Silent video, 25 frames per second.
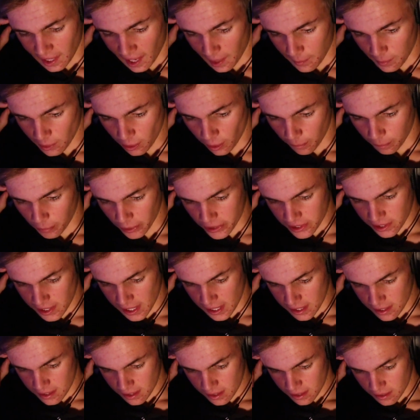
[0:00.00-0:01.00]
And we got
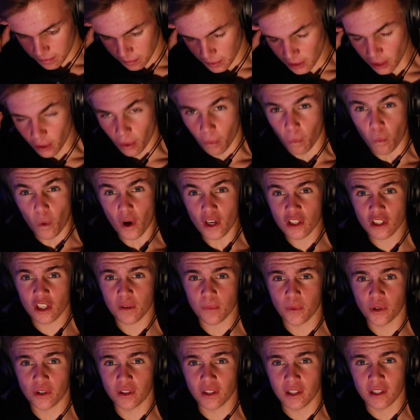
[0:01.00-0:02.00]
Busquets. We got one
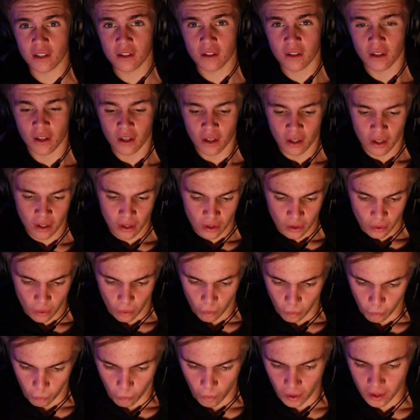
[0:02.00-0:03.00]
community.
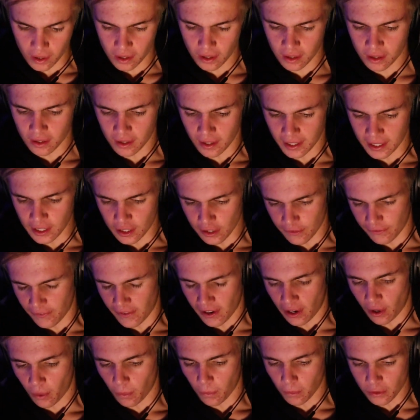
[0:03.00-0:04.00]
One E F
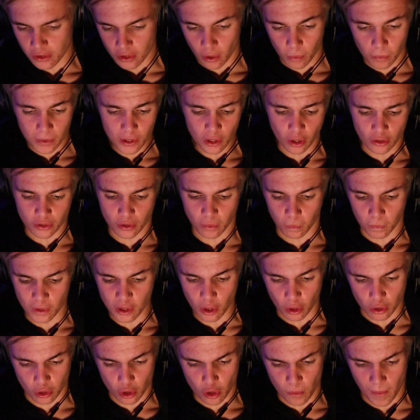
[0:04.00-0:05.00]
L. So we're not too, we're
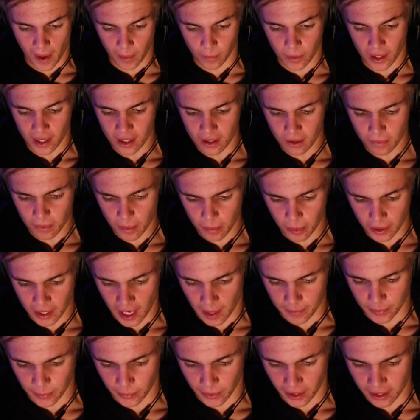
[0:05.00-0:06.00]
not too mad with that. We're pretty
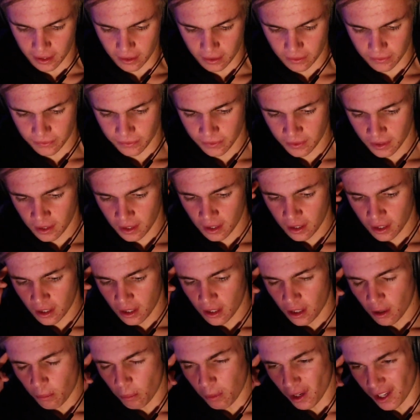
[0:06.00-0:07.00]
happy with that.
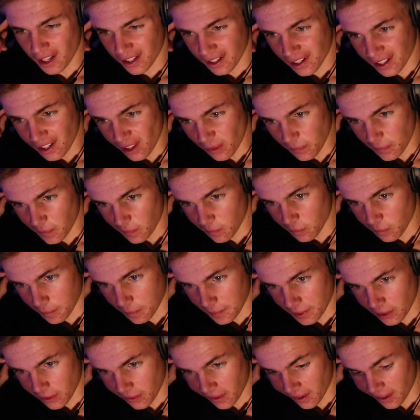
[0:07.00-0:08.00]
Like another
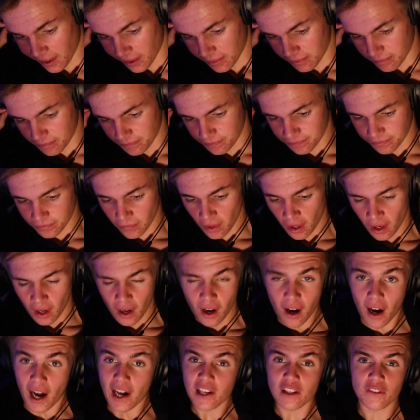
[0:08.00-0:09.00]
would be great.
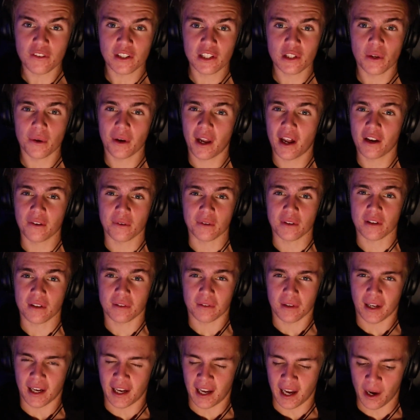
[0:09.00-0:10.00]
I don't really know how
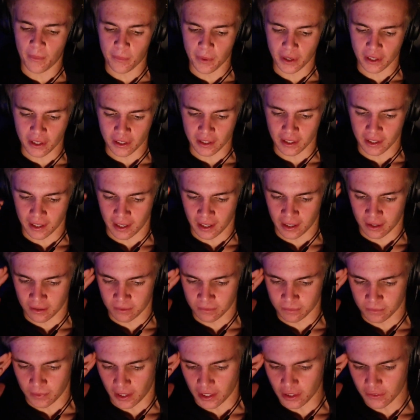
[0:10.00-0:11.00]
to, how we're gonna
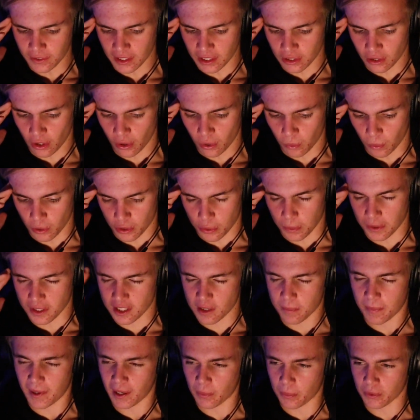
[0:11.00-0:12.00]
um. I don't really know what to
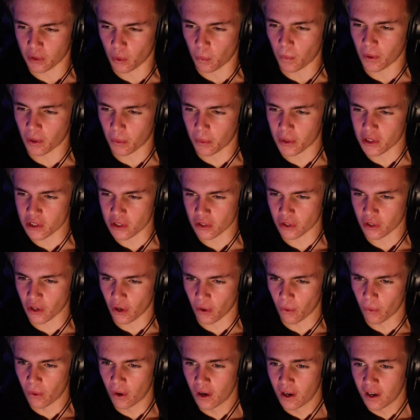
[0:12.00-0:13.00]
expect with the one question
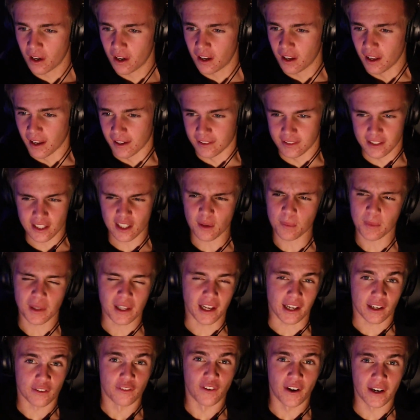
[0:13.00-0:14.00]
go. Is it gonna be
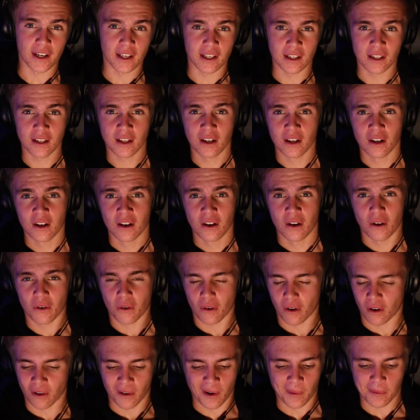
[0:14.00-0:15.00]
like funny,
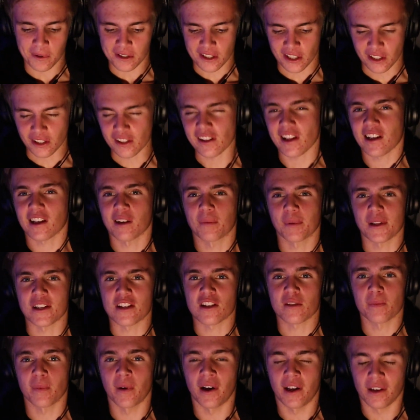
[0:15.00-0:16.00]
or I'm just gonna look like a
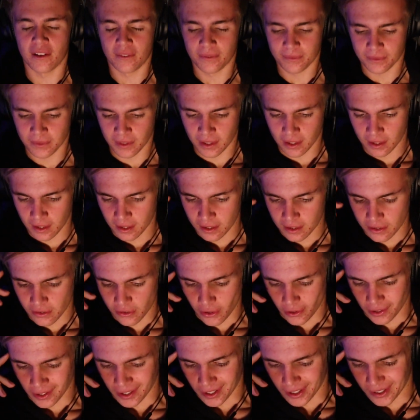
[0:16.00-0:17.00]
complete spud?
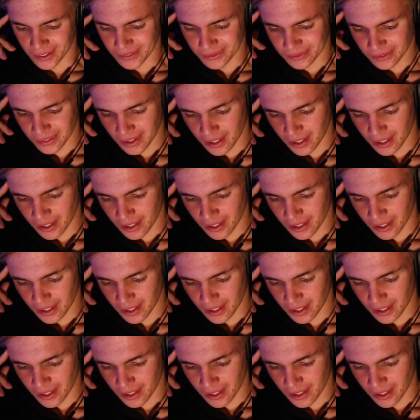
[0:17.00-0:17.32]
So yeah.